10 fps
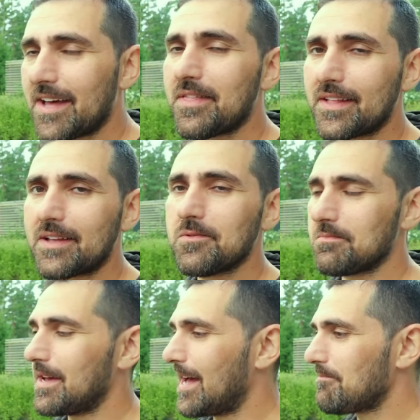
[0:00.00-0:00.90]
I think they
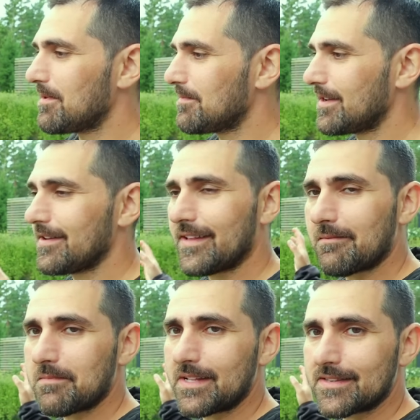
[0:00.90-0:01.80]
would be happy, but
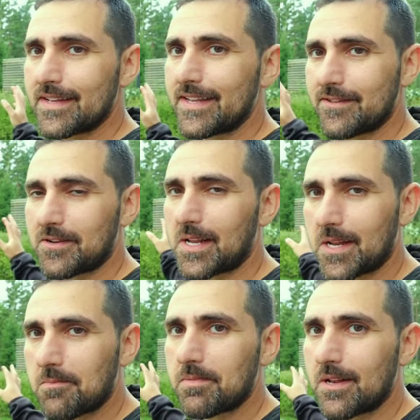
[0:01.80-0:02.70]
that means they need to clean
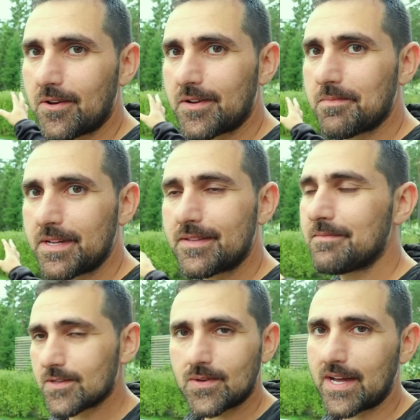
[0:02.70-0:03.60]
up the lawn a bit
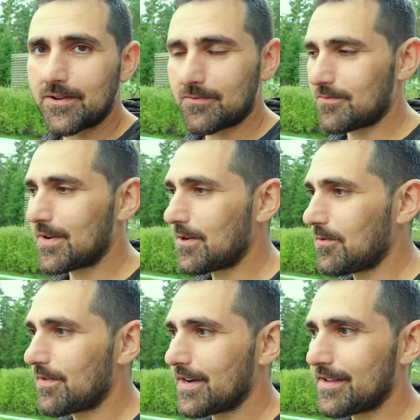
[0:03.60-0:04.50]
so I don't run
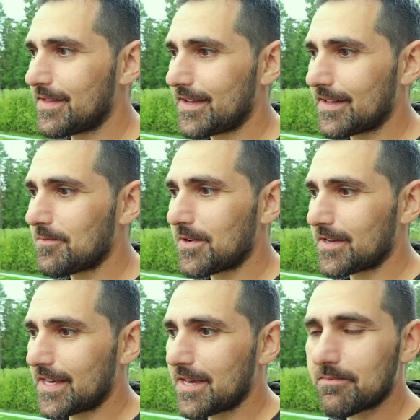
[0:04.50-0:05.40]
over anything they want
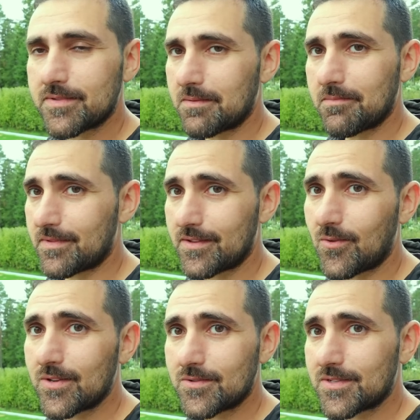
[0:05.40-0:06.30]
to keep, some
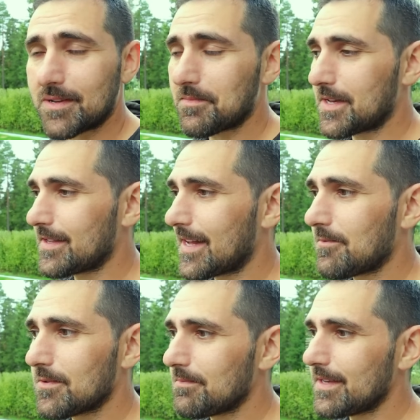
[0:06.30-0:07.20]
toys or something. That
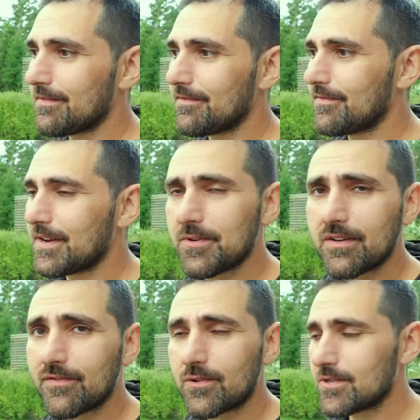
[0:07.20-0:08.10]
would be very
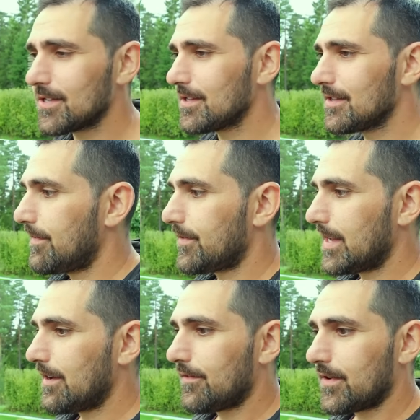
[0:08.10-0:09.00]
unfortunate. But for
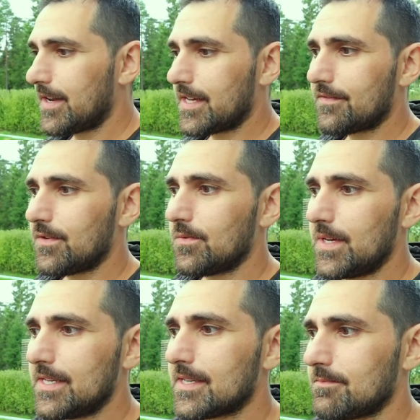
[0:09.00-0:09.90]
now, for the next few
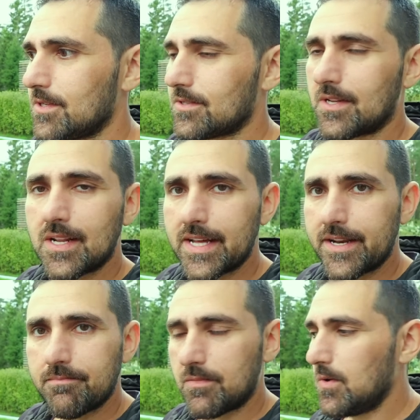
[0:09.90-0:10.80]
weeks, I'm just gonna let
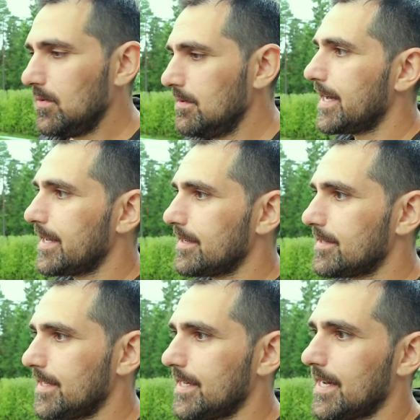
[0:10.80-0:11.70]
it mow and
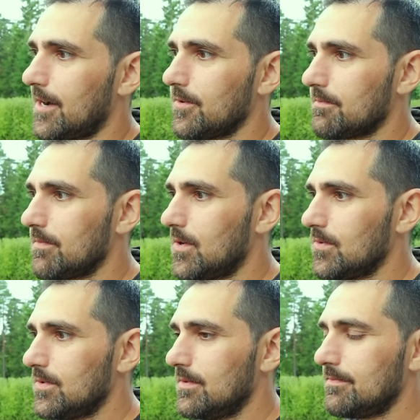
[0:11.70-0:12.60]
see how it
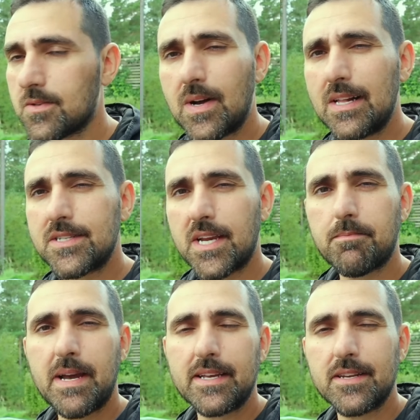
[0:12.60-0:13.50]
mows. So I'll
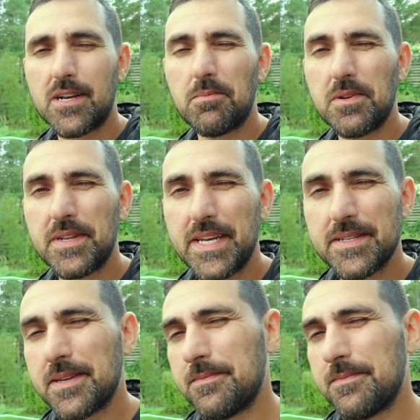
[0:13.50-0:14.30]
check back in a couple of days.